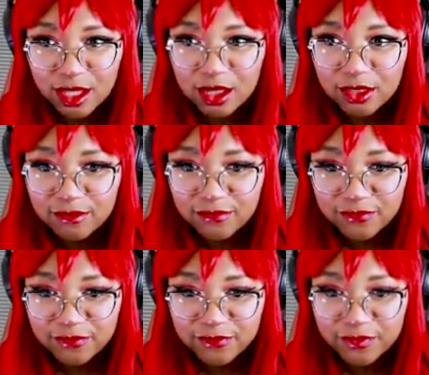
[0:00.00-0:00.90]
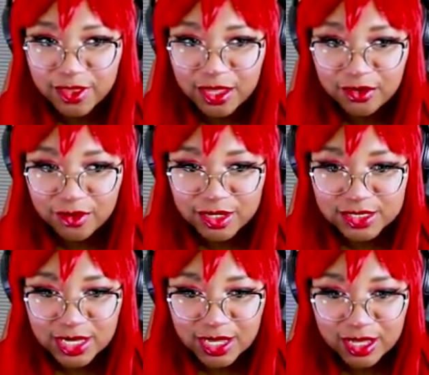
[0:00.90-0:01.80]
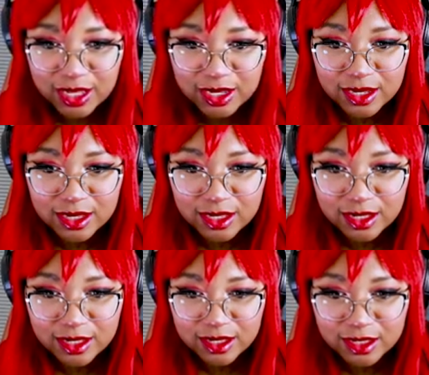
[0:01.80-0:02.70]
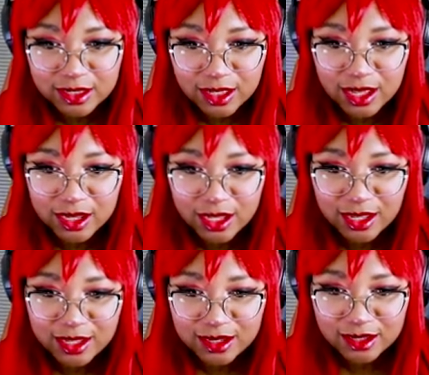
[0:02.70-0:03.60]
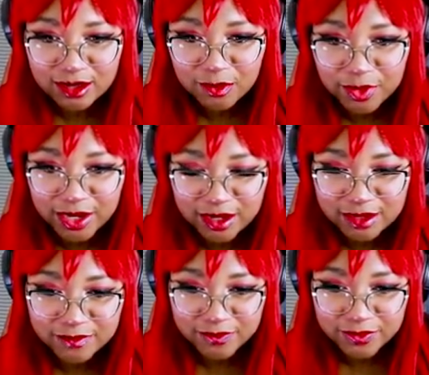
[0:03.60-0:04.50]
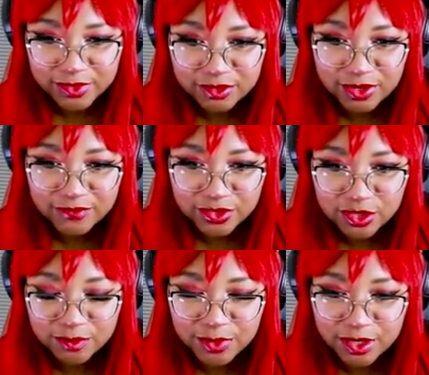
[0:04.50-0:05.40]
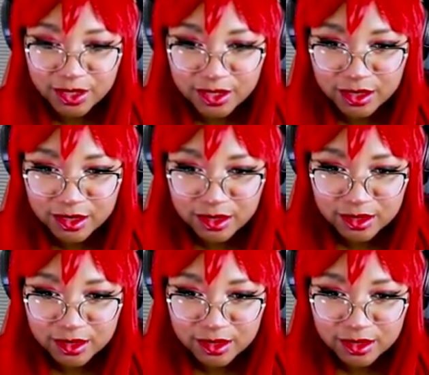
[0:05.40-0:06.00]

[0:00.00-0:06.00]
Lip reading: How do I attack? I can't... Oh my god. Do I have to jump on her?